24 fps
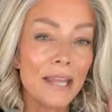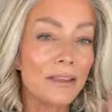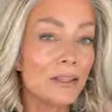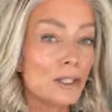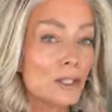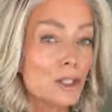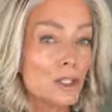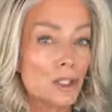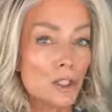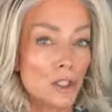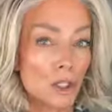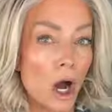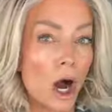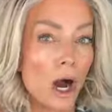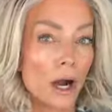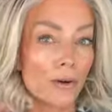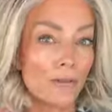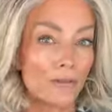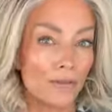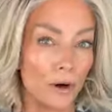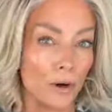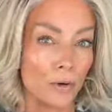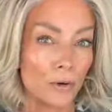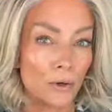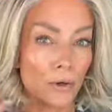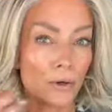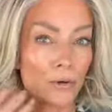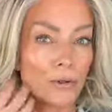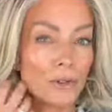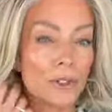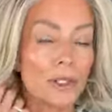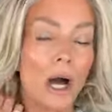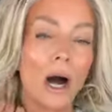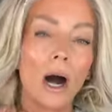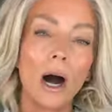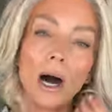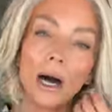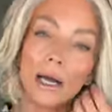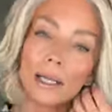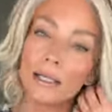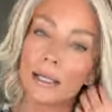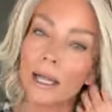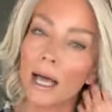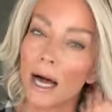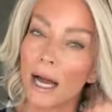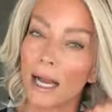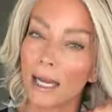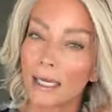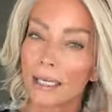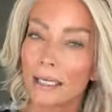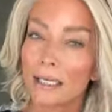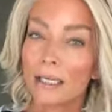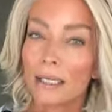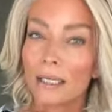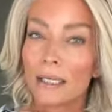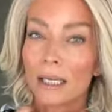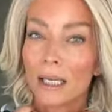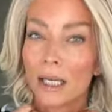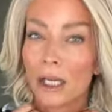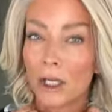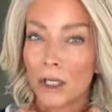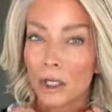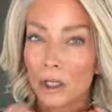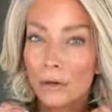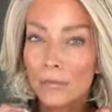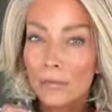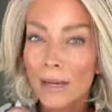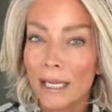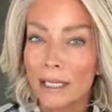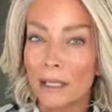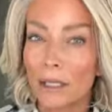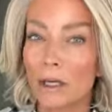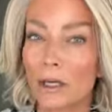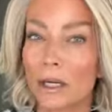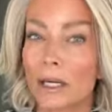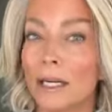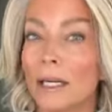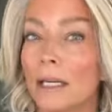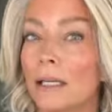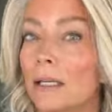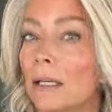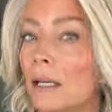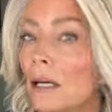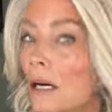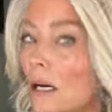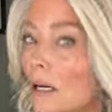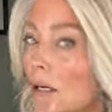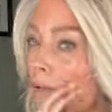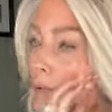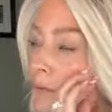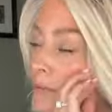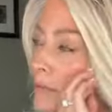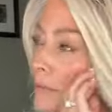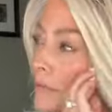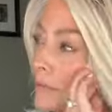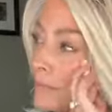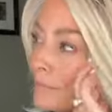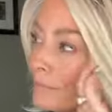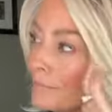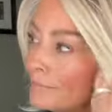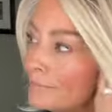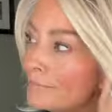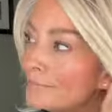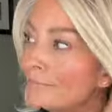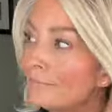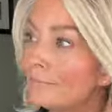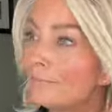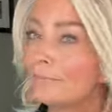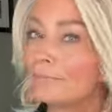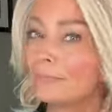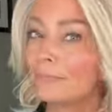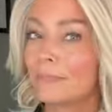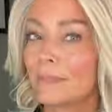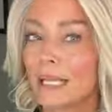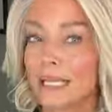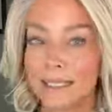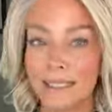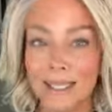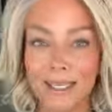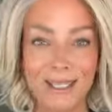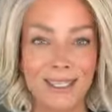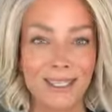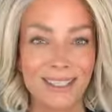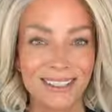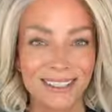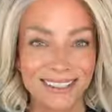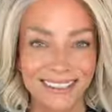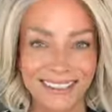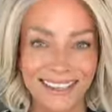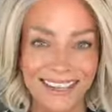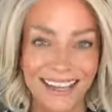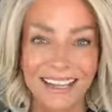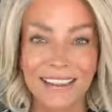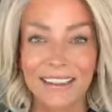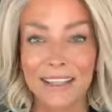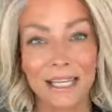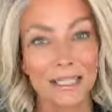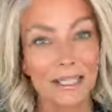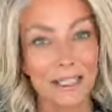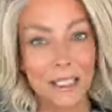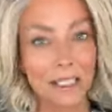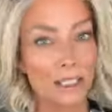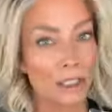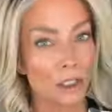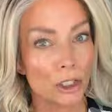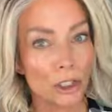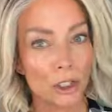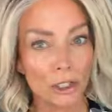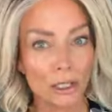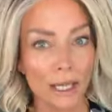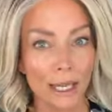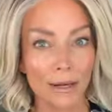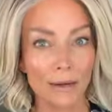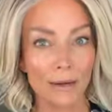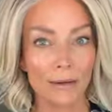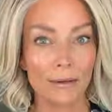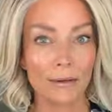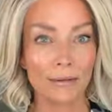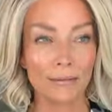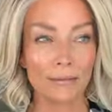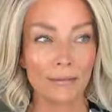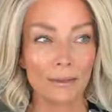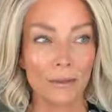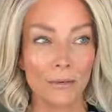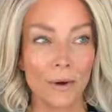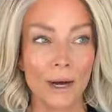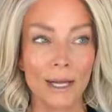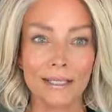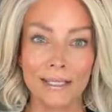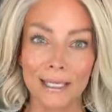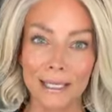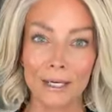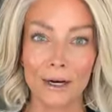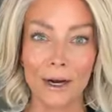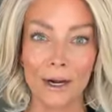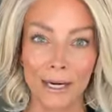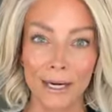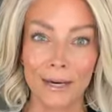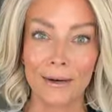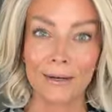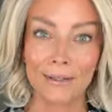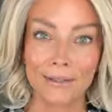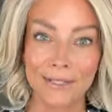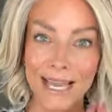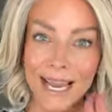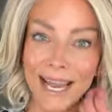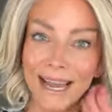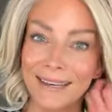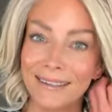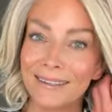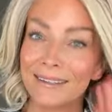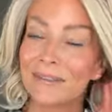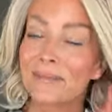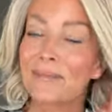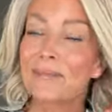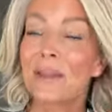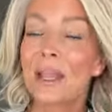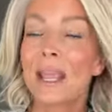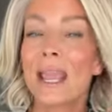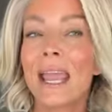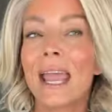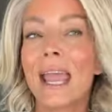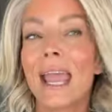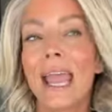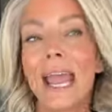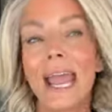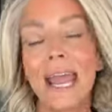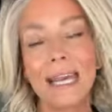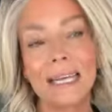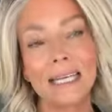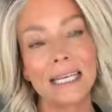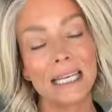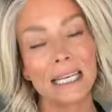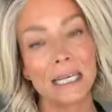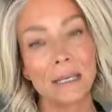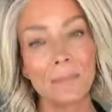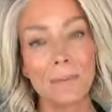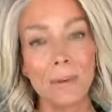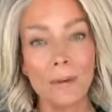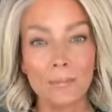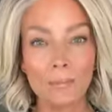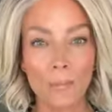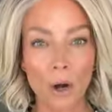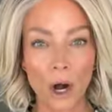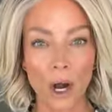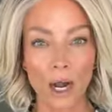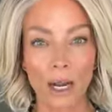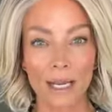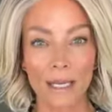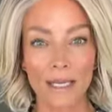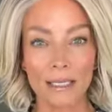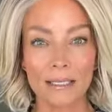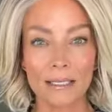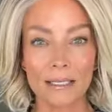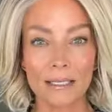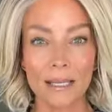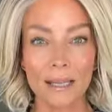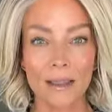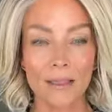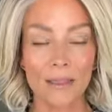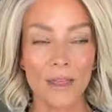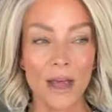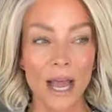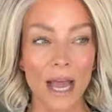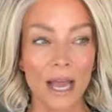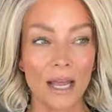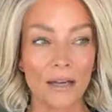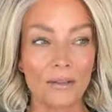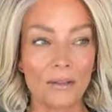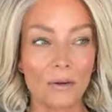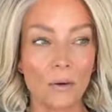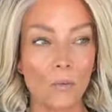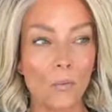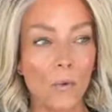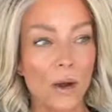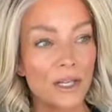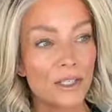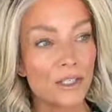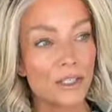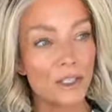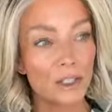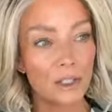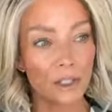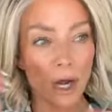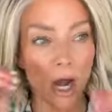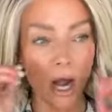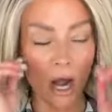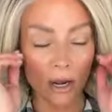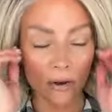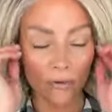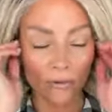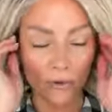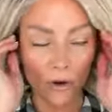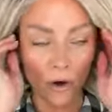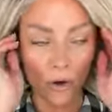and the stock photos online, you may look at it and go, mm, that doesn't that doesn't look like the one did on Erynn's head. And keep in mind that when stock